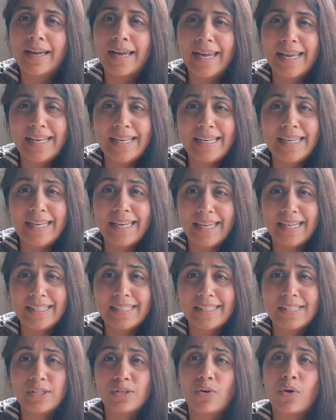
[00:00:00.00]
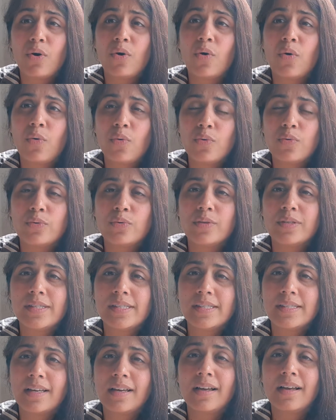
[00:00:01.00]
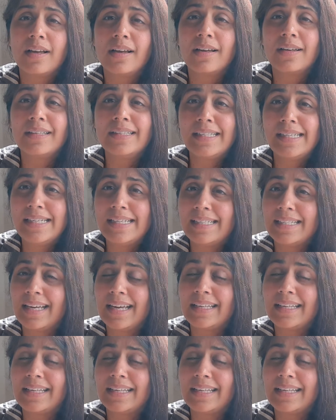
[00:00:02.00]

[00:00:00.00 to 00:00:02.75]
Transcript: in case your course need